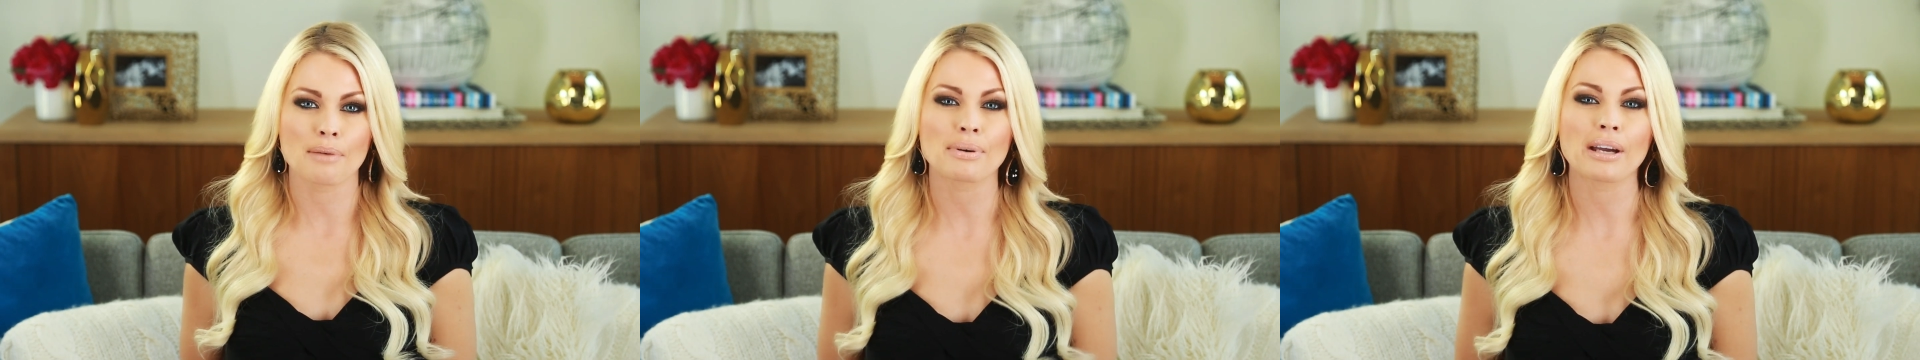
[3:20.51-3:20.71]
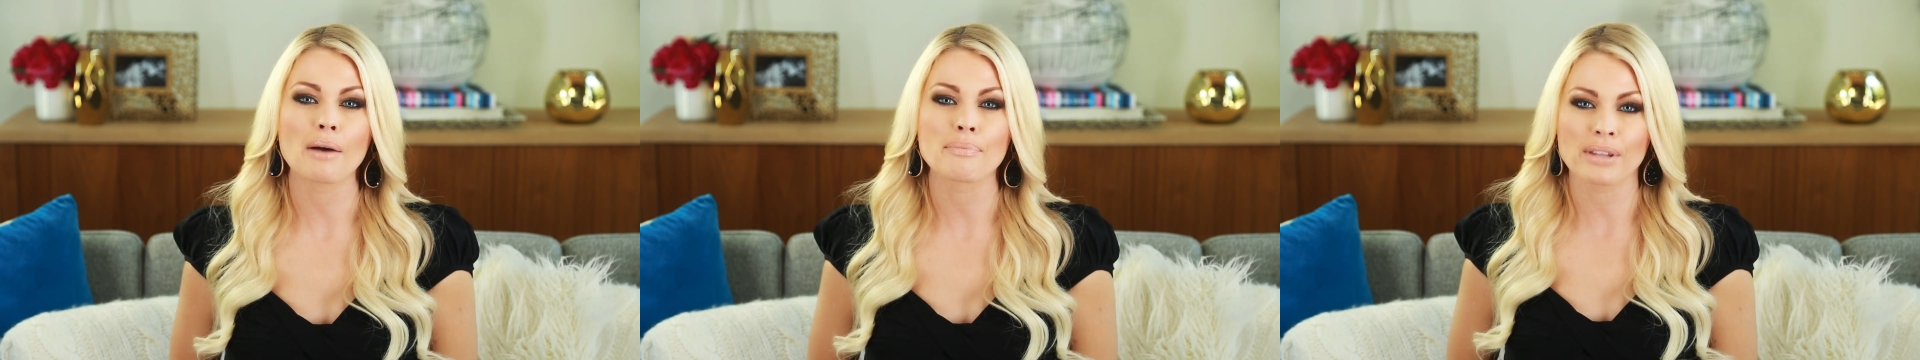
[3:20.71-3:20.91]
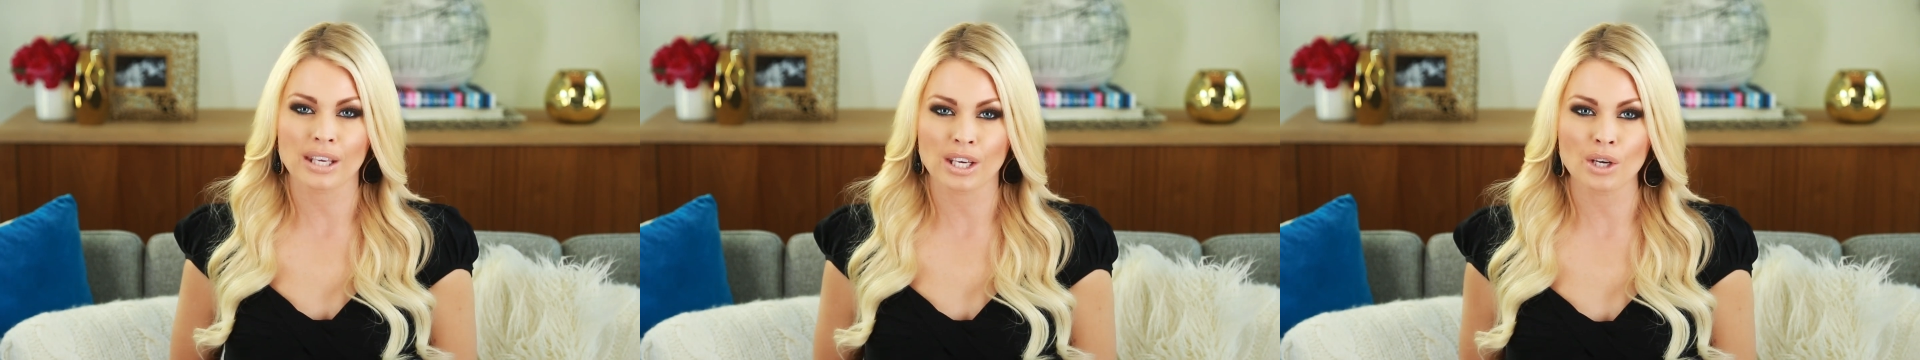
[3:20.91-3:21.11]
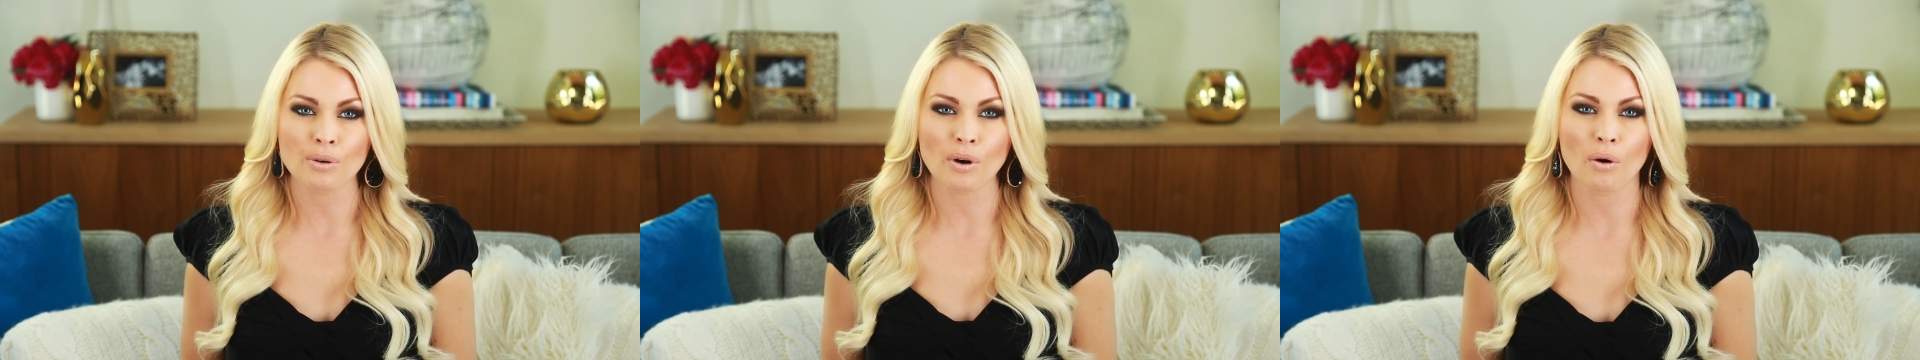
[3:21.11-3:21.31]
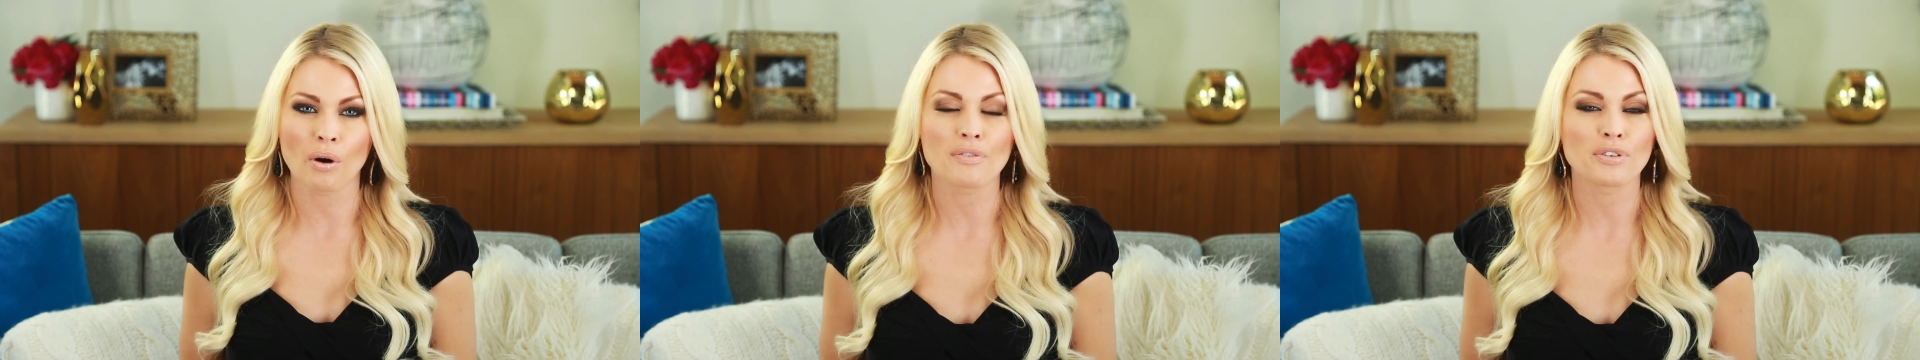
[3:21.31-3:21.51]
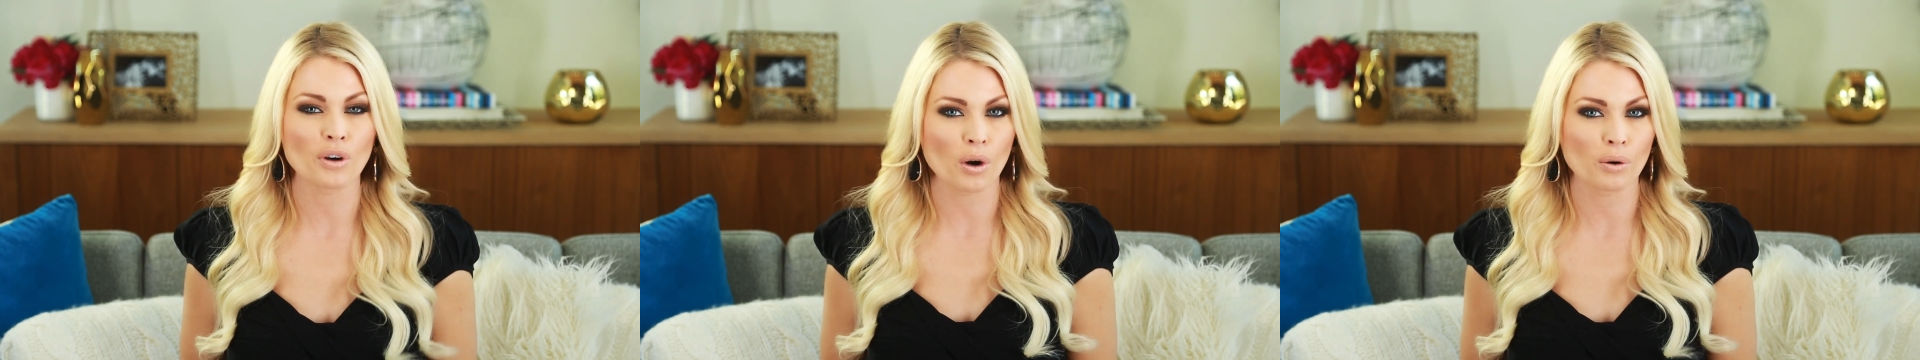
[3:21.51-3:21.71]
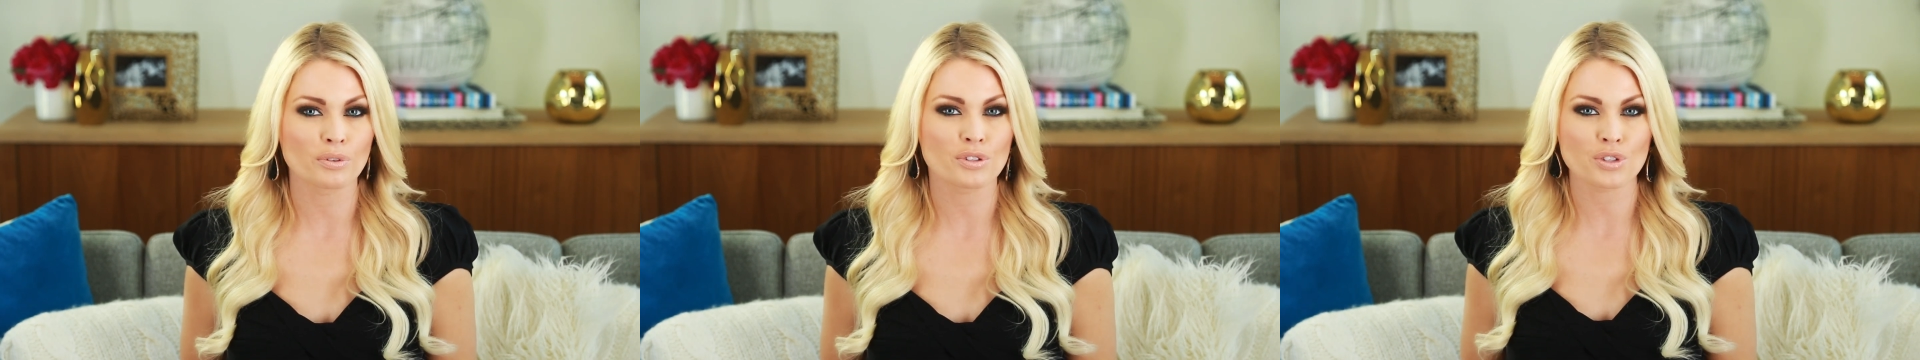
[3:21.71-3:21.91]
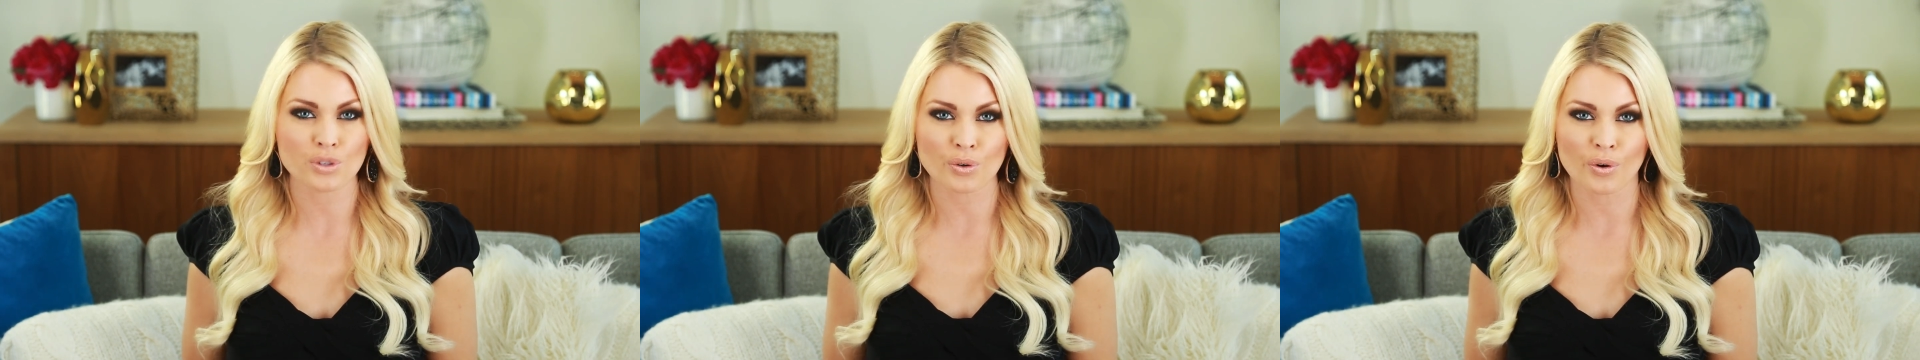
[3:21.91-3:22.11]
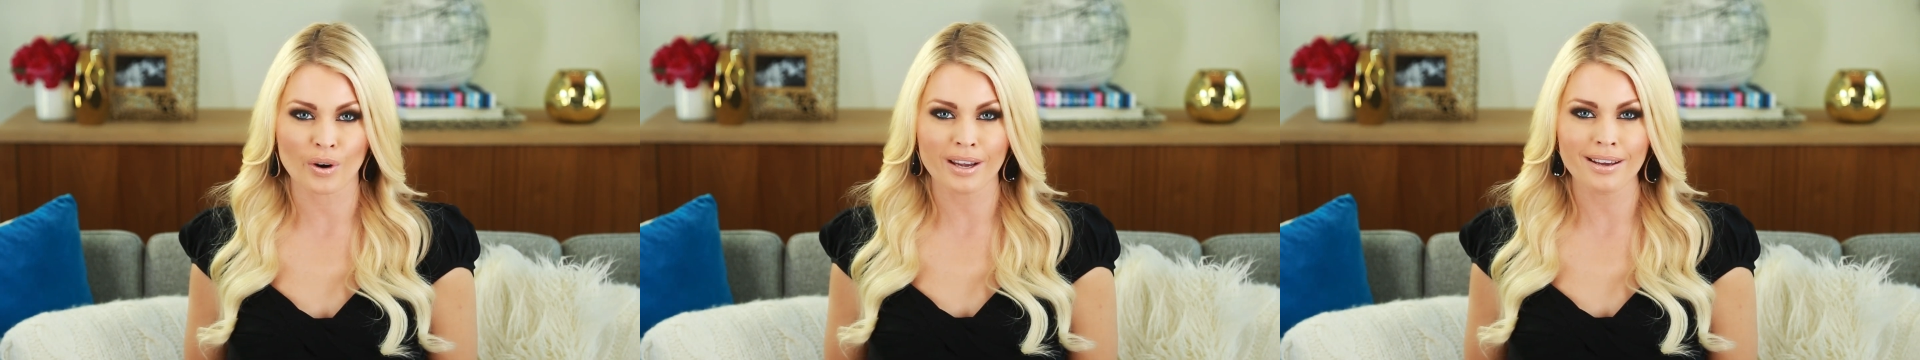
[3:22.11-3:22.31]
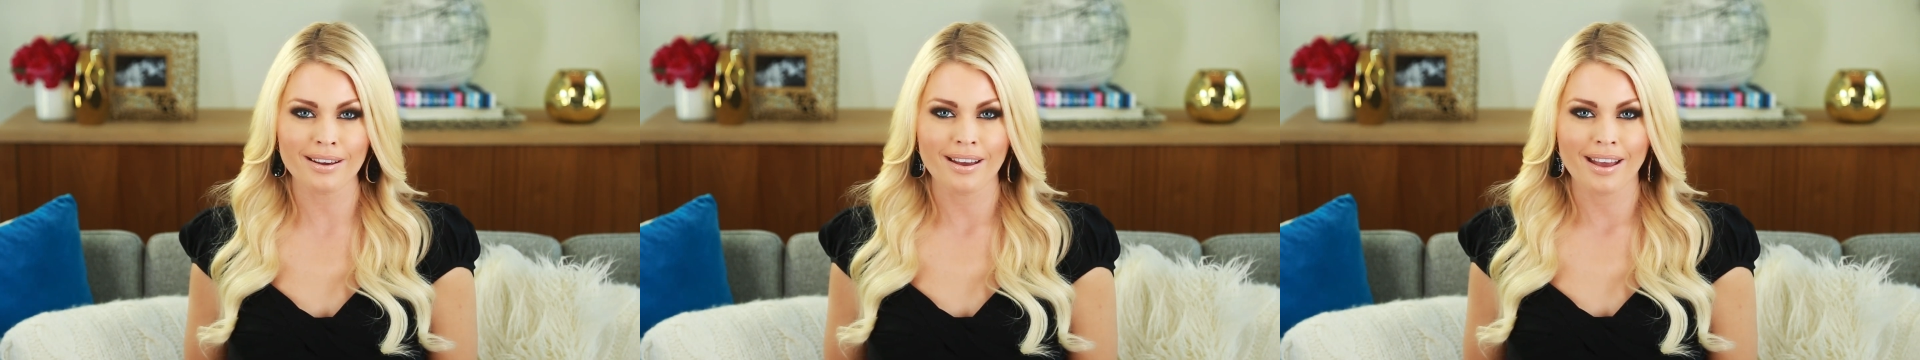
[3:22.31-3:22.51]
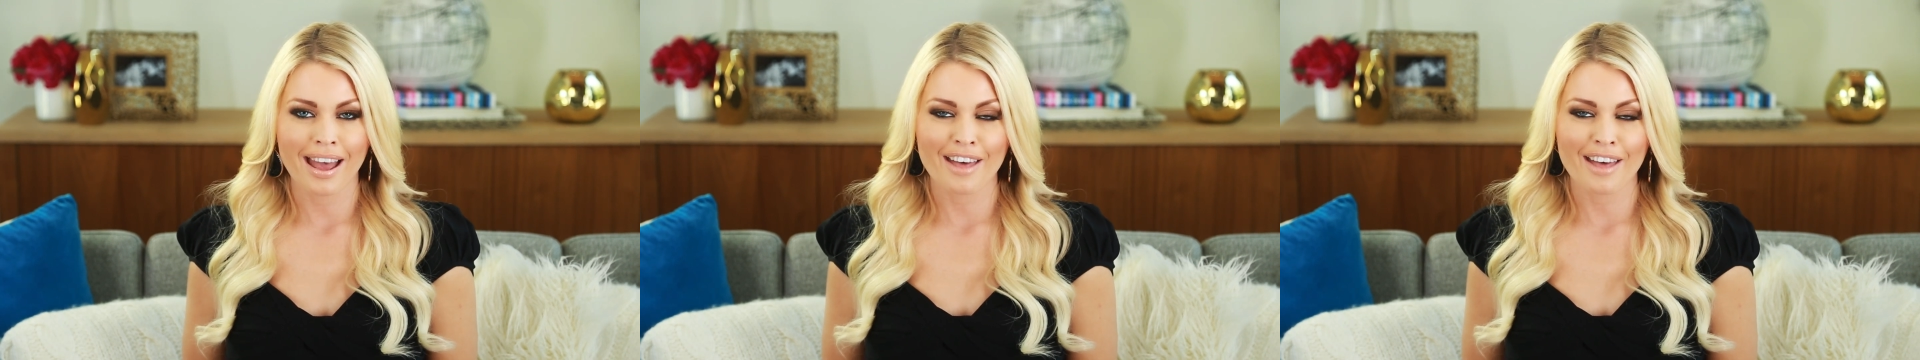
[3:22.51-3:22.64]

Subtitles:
and become the hero of your own story,